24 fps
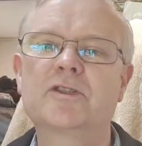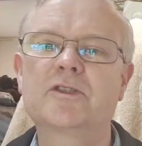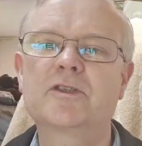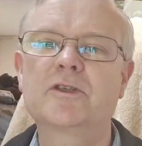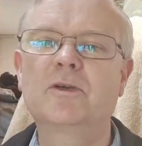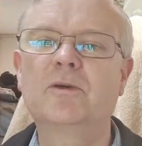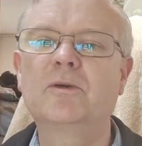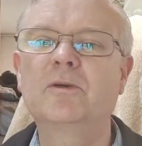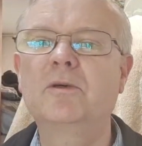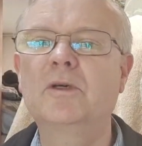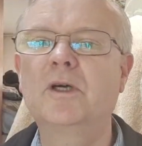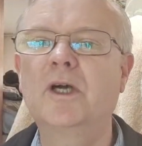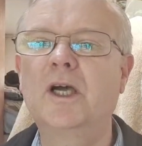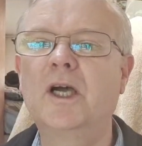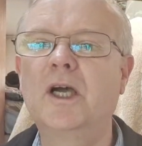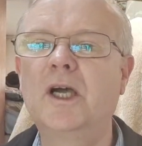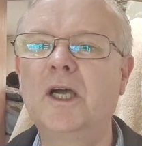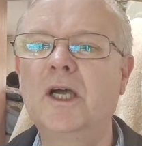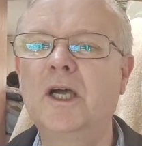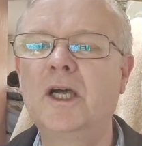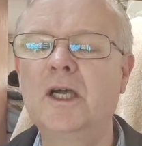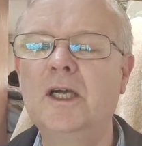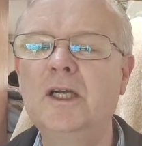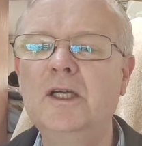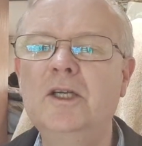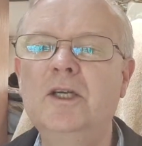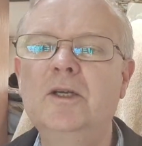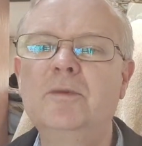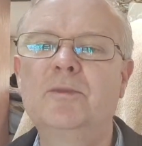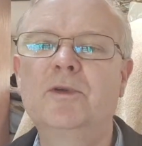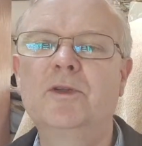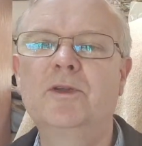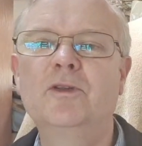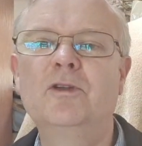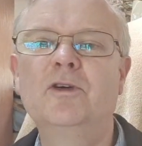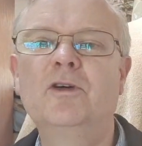So,
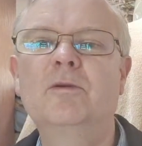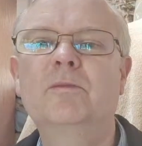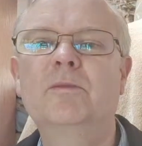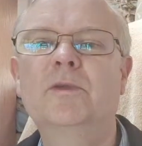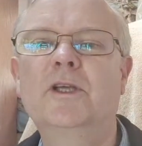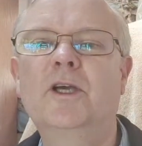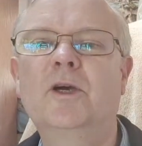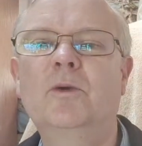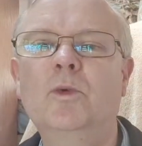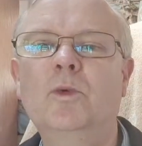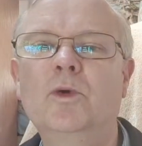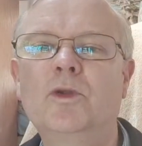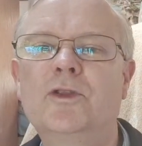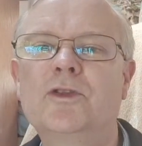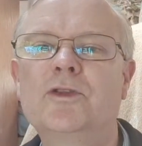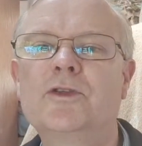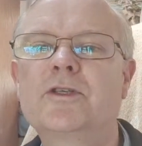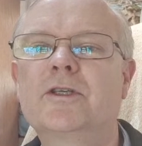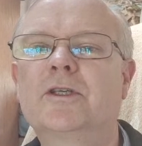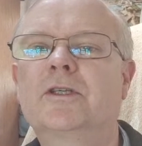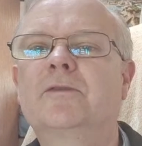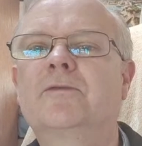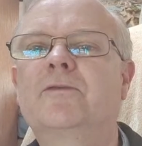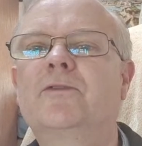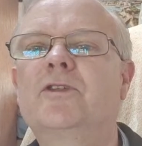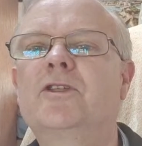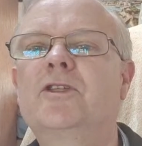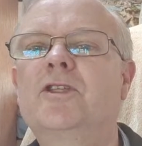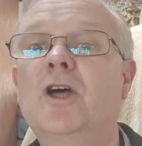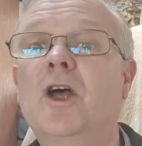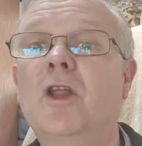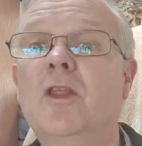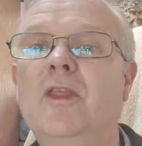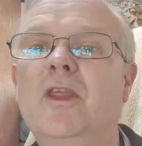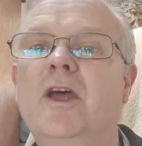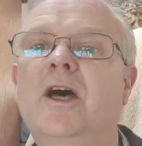but normally I wouldn't have
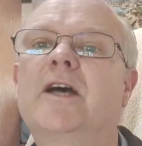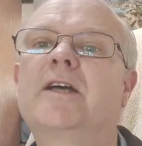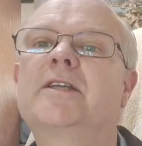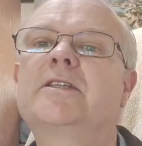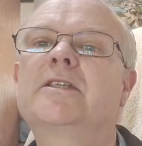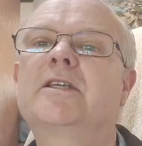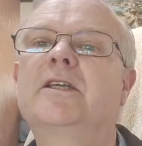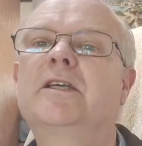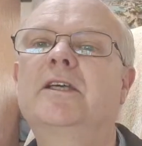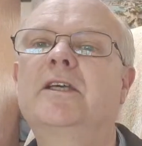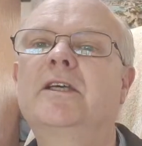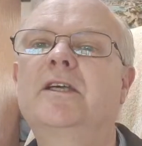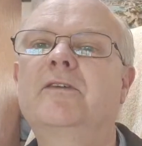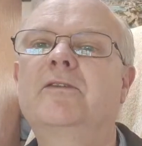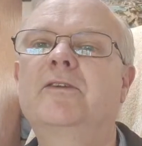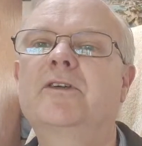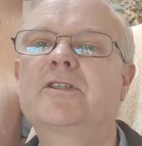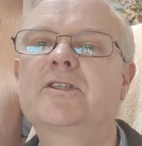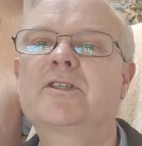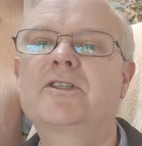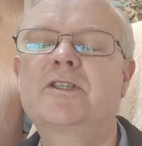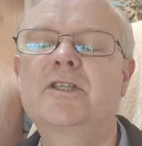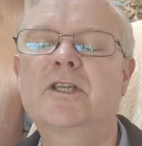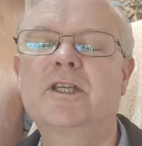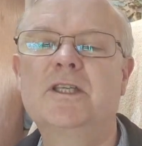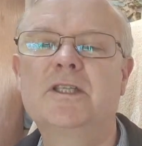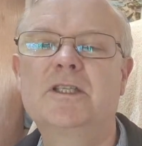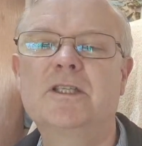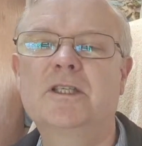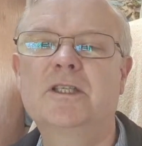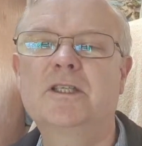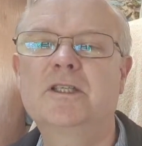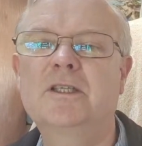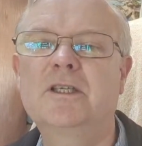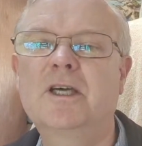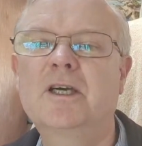done that if I'd
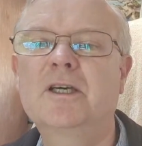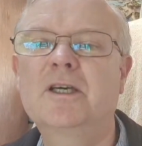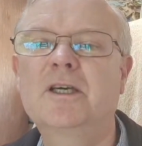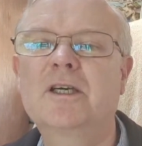stayed.